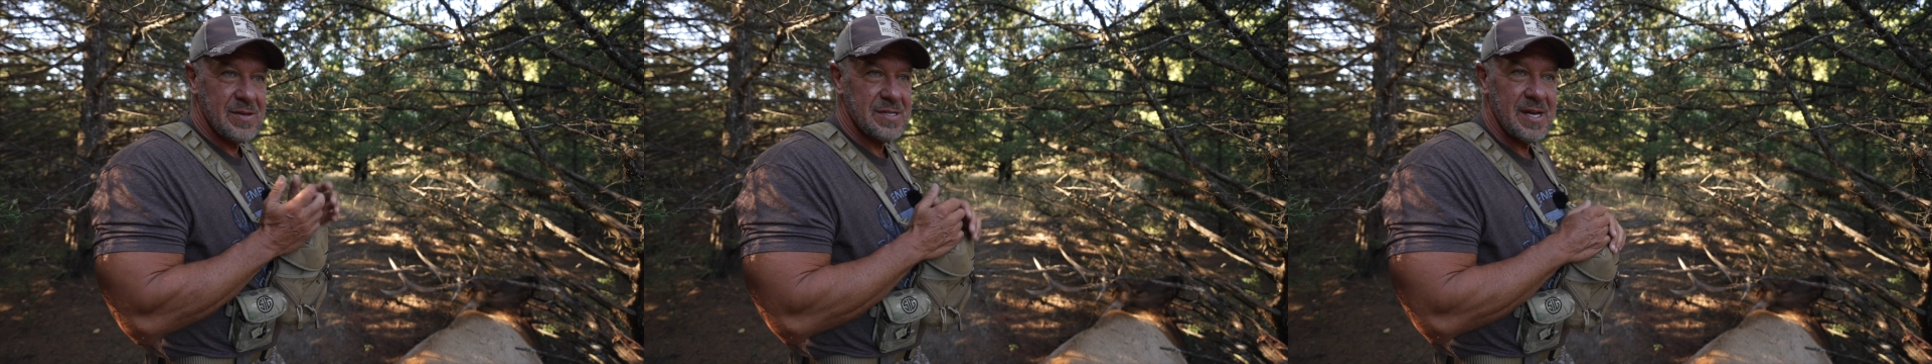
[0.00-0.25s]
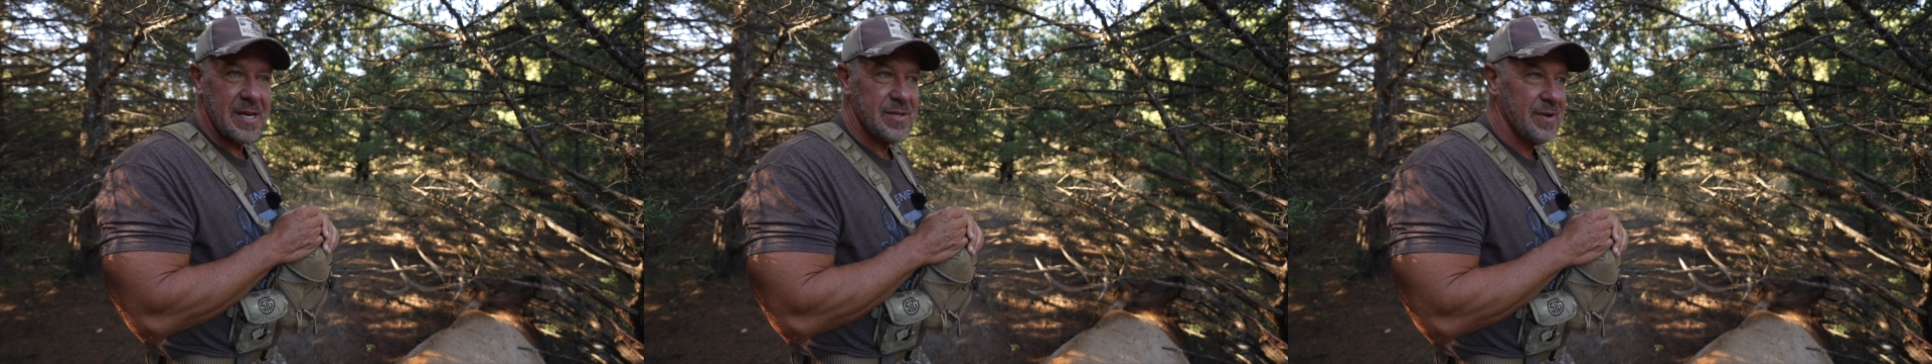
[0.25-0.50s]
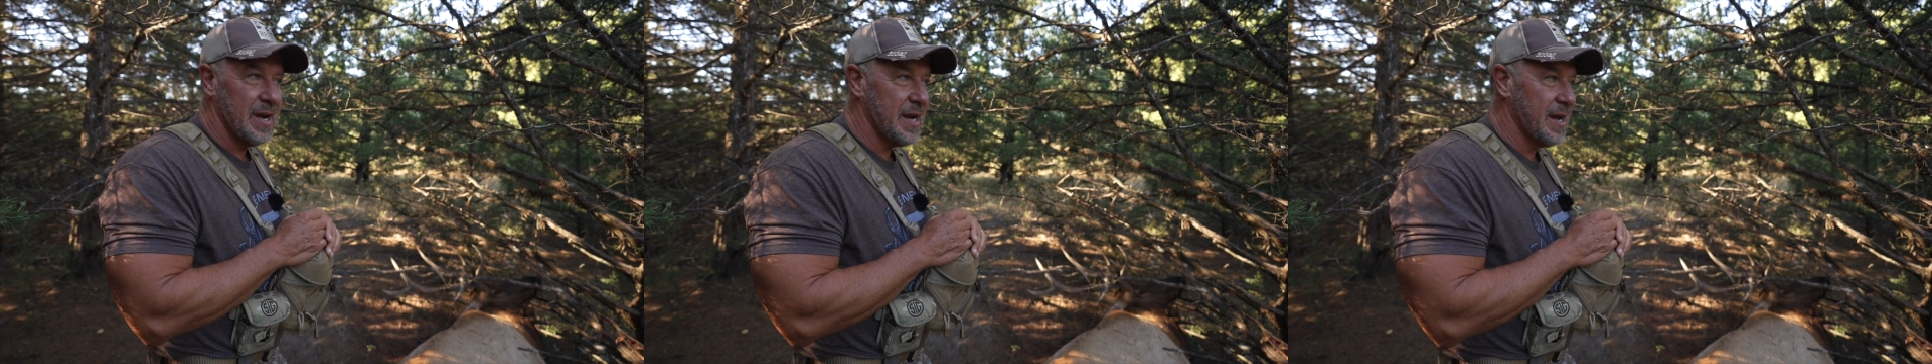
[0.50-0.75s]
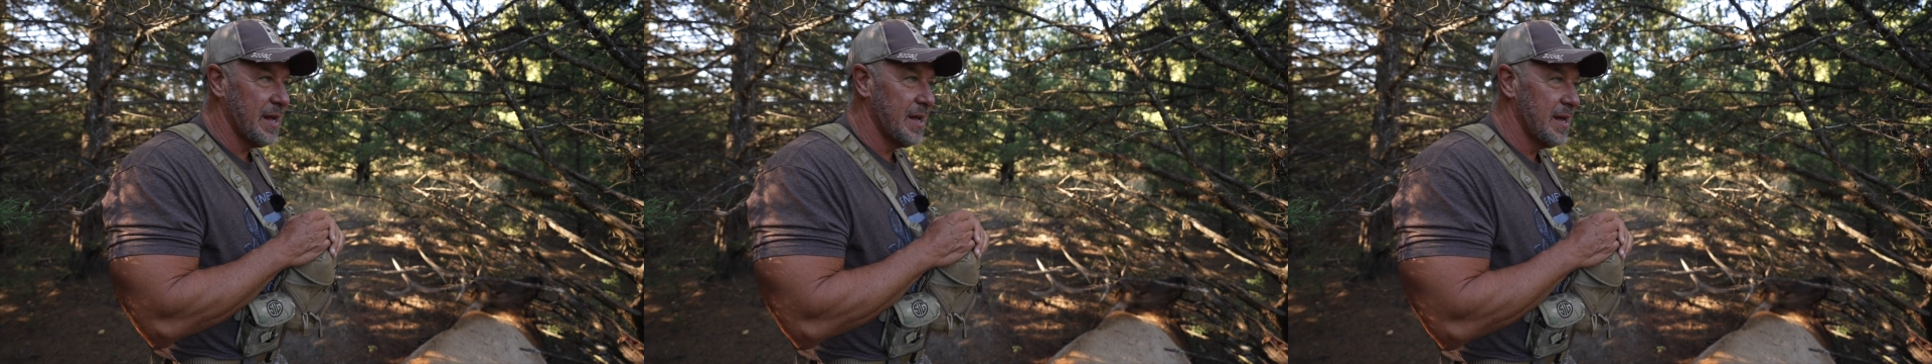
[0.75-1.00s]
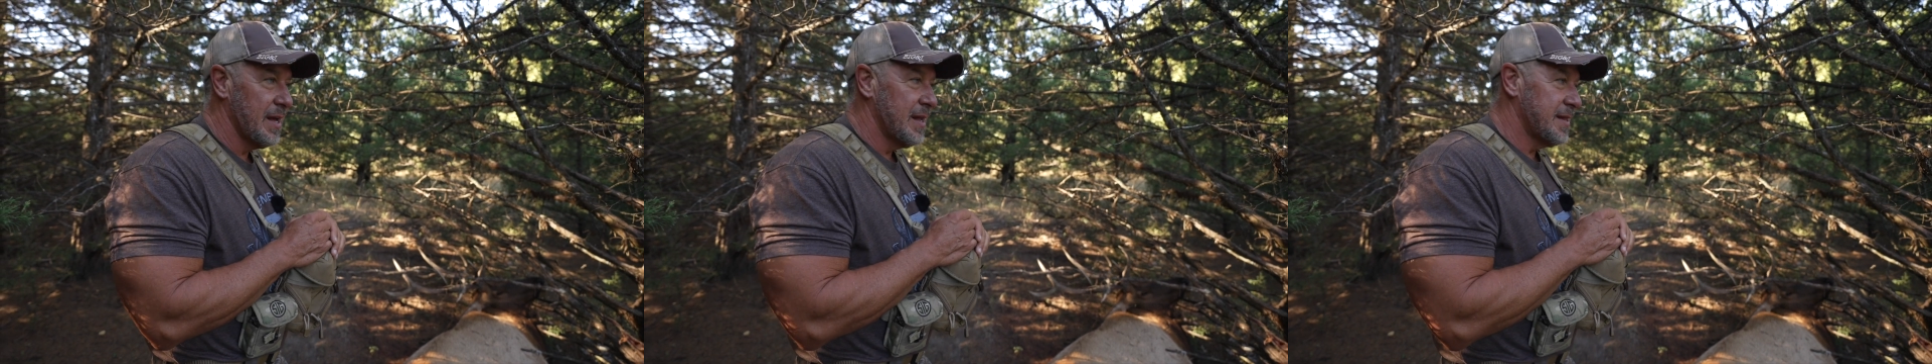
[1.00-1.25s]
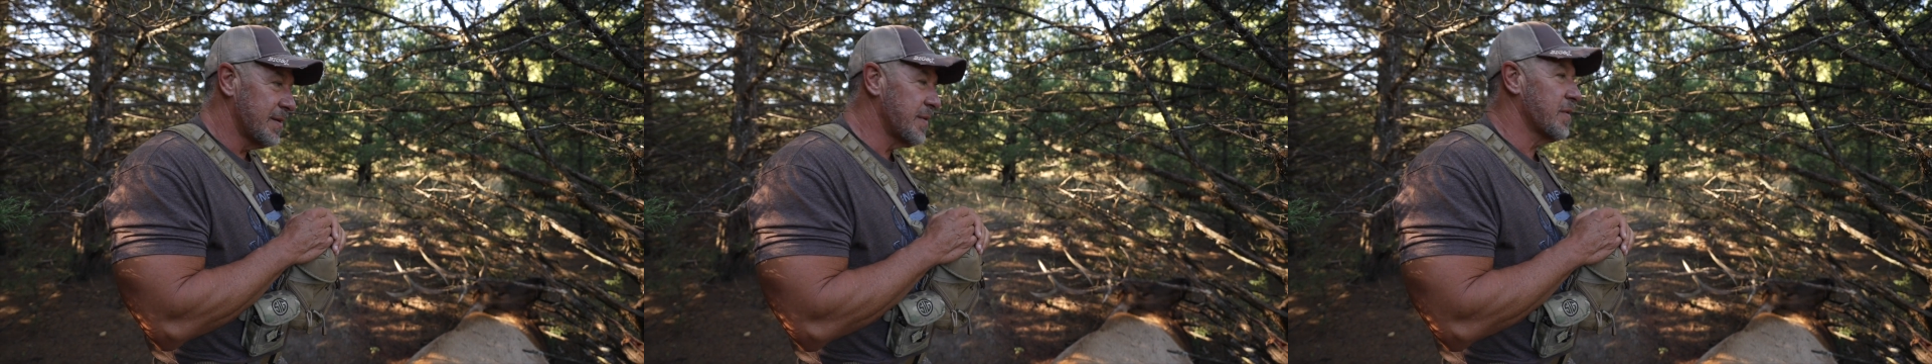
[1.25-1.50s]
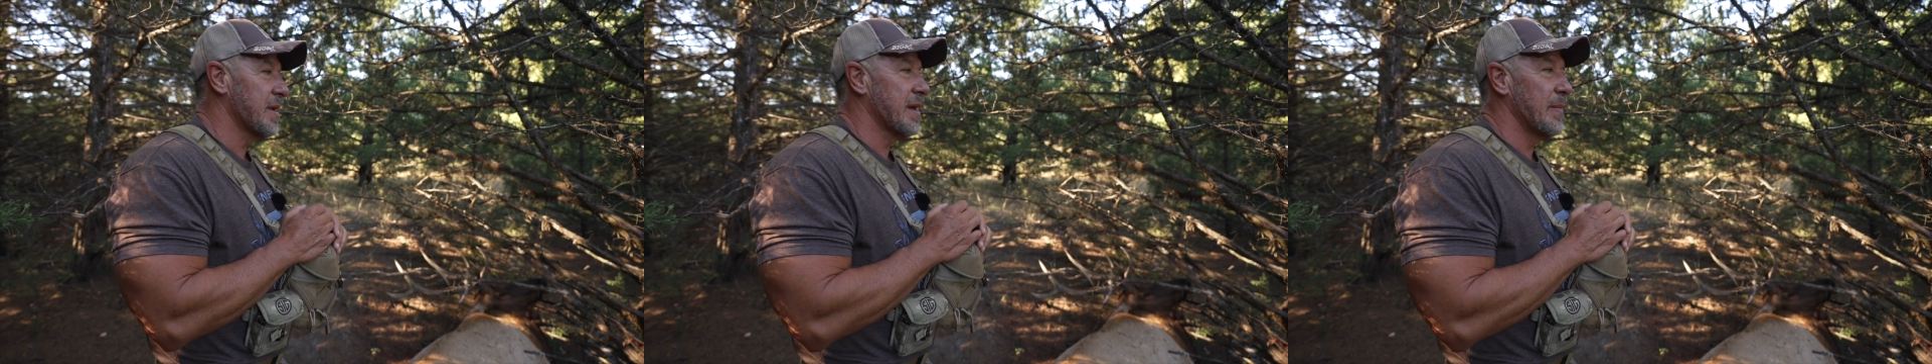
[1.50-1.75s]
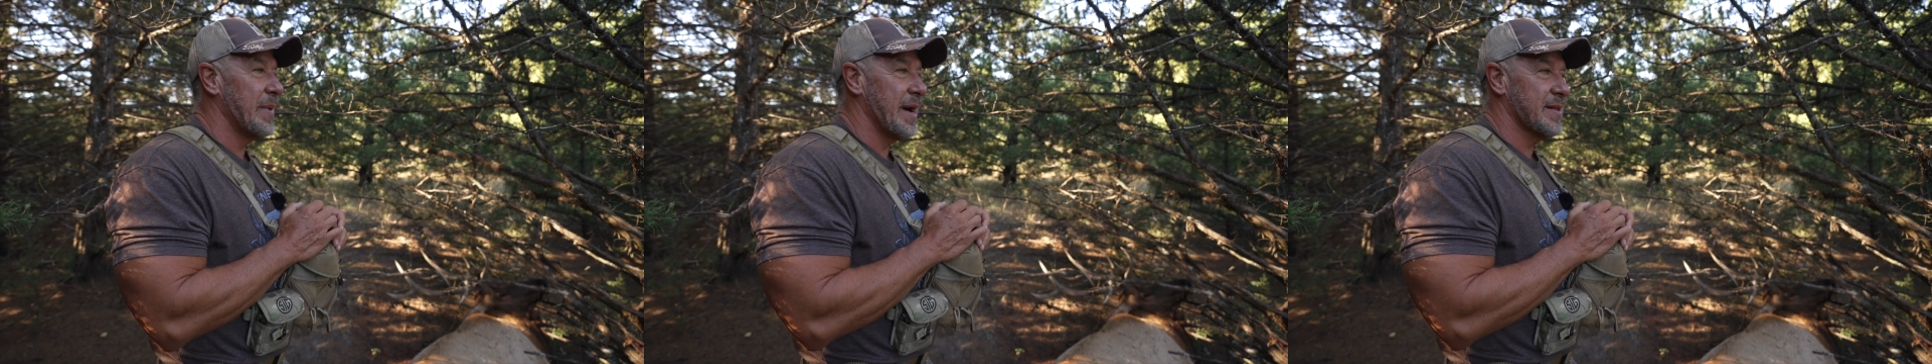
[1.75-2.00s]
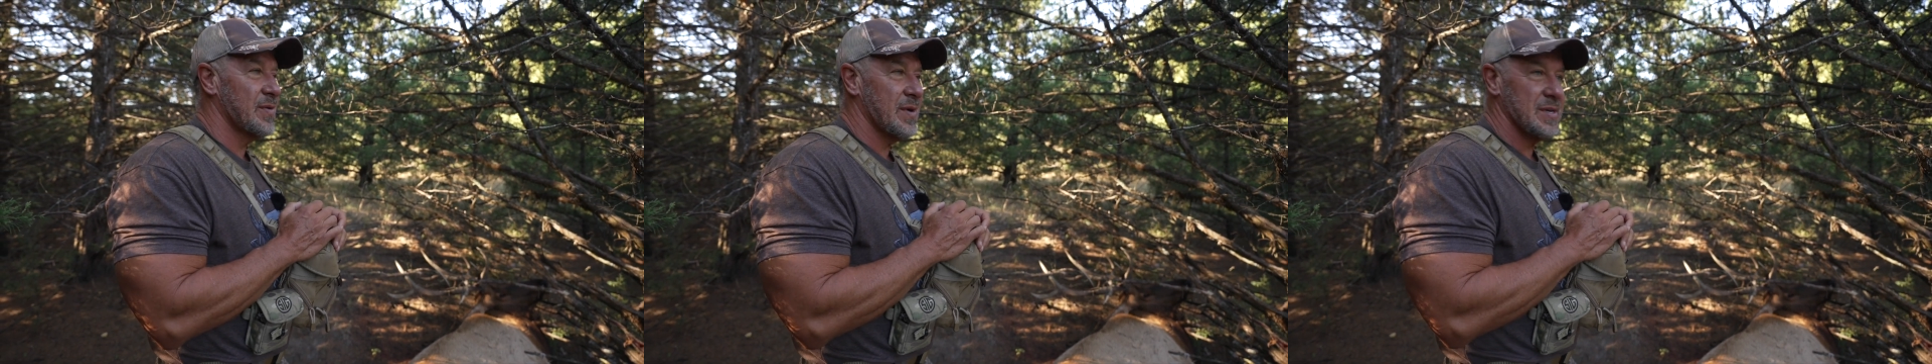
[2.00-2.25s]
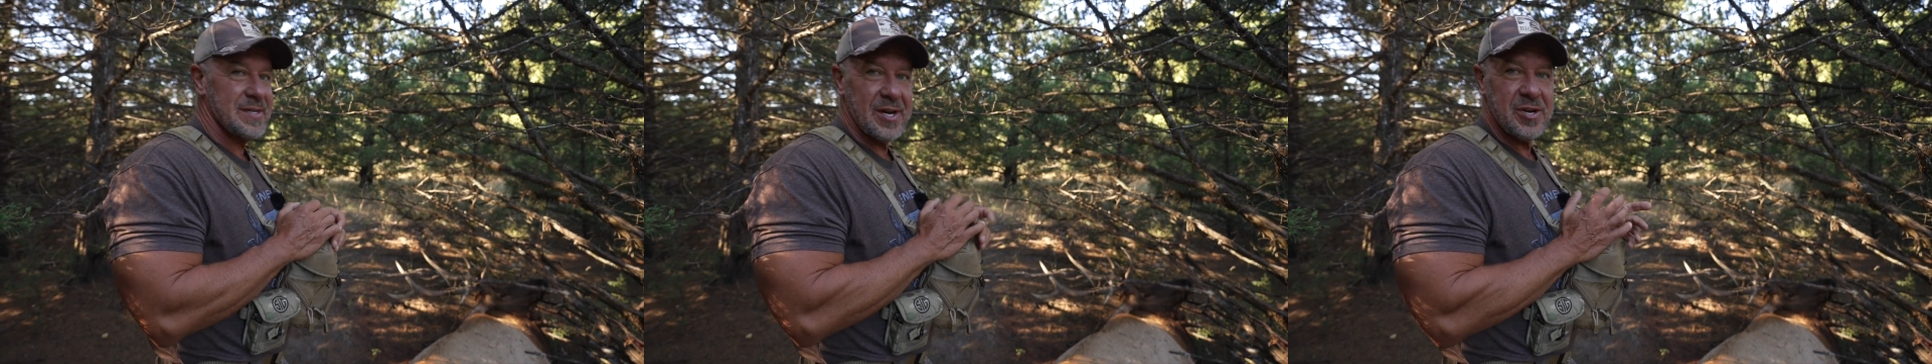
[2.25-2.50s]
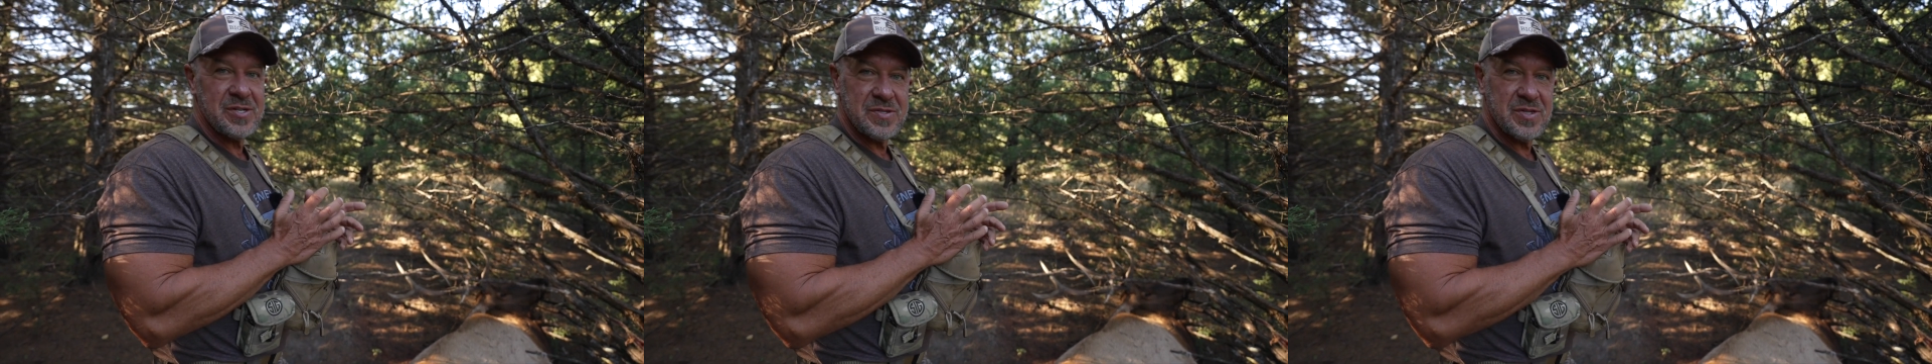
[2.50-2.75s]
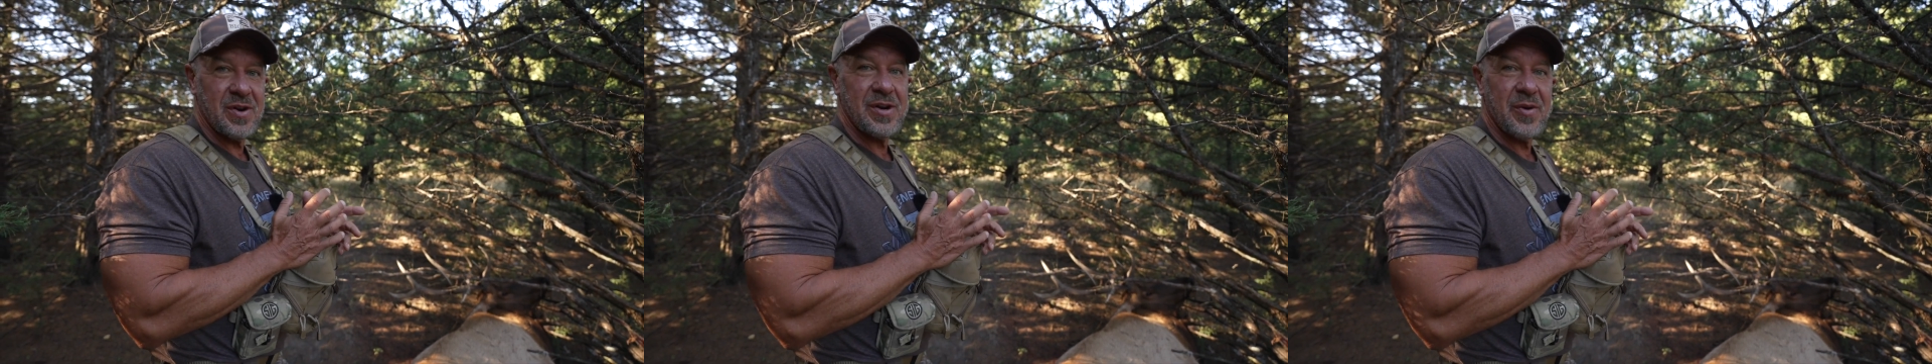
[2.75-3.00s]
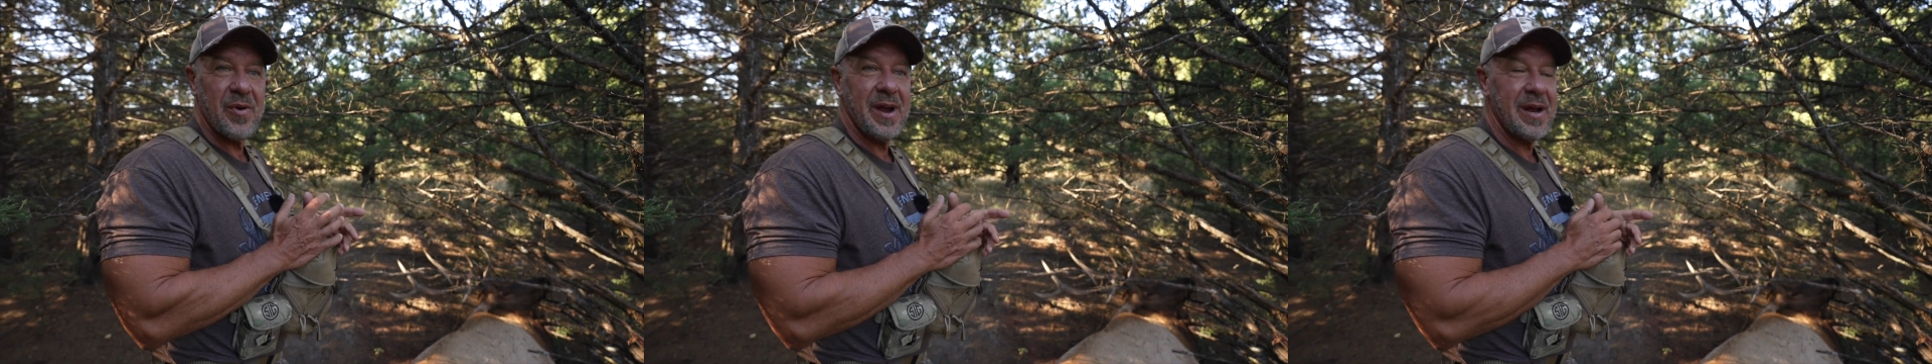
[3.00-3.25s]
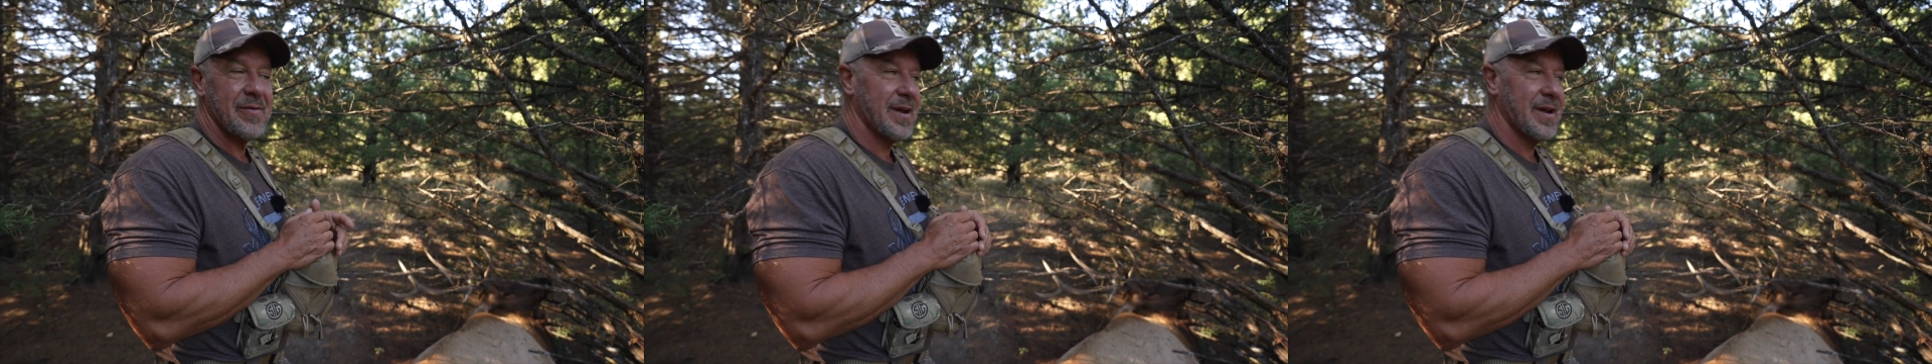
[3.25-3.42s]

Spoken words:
sense, right? Then we were going to come back 2 hours later because it was starting to rain.